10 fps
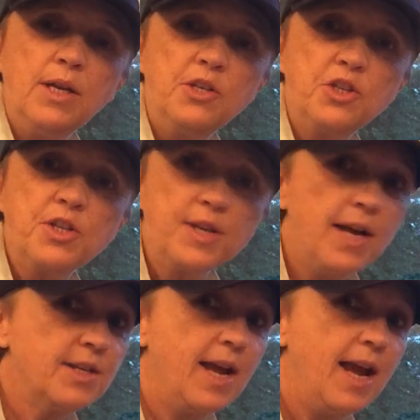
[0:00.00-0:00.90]
it's just
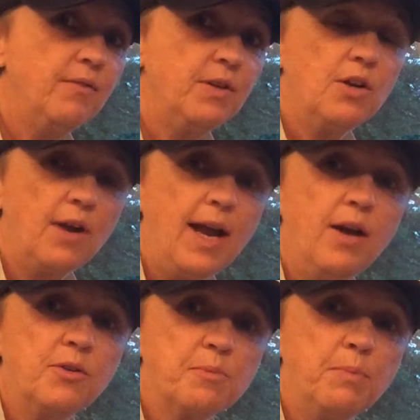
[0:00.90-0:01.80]
nice to have in your
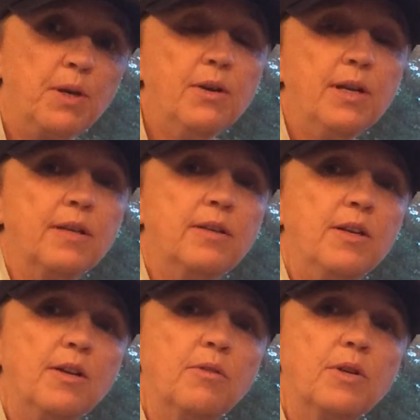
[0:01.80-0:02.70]
house, period,
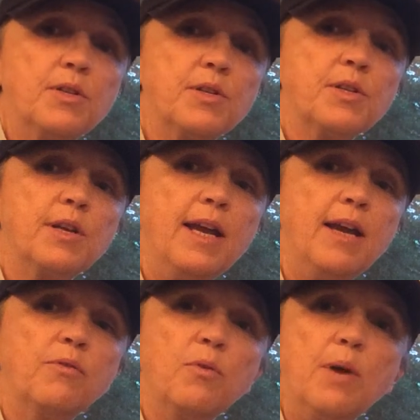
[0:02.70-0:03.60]
because it's going to
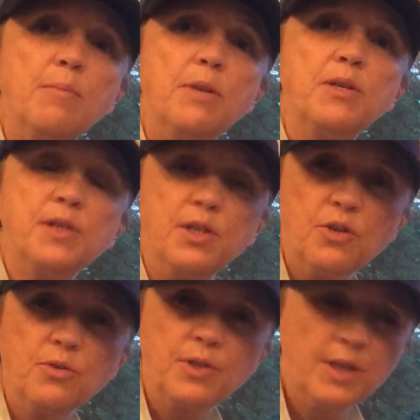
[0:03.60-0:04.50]
have quite a bit of
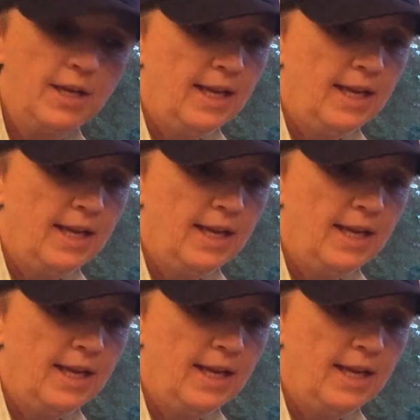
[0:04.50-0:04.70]
essentials.